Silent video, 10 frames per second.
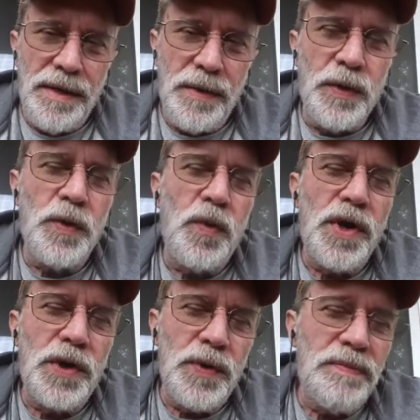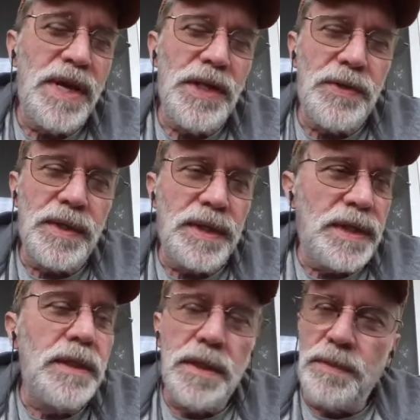or the water we might drink
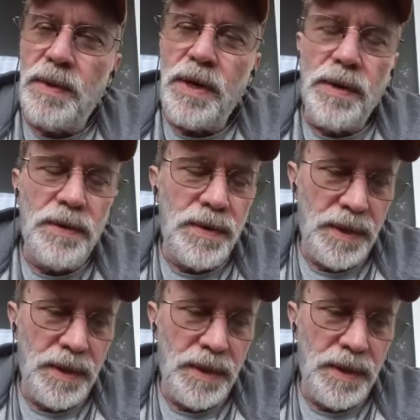tomorrow.